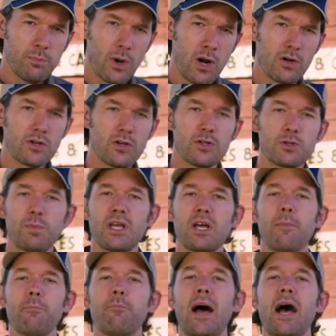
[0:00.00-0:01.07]
particles
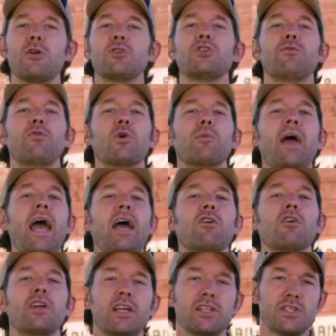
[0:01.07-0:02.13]
become bound to form
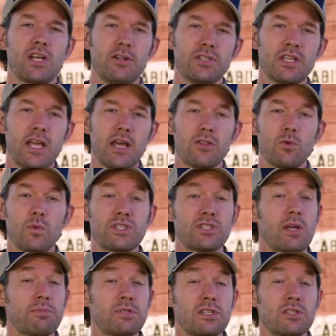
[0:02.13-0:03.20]
aggregates held together with
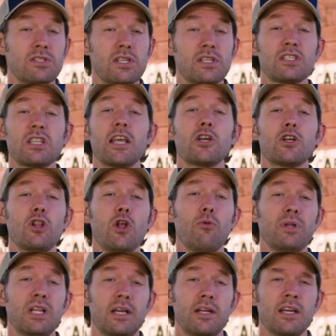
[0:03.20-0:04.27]
substances like
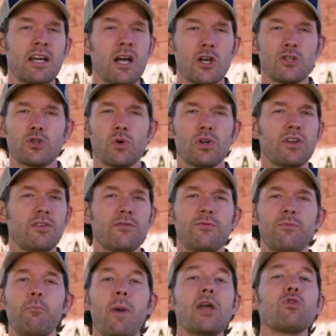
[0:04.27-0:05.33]
glomalin, a sort of
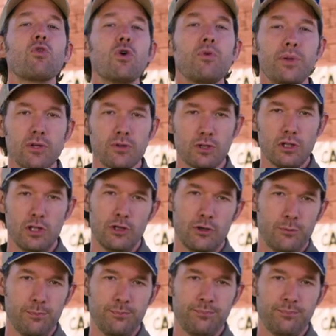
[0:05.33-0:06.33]
microbial glue.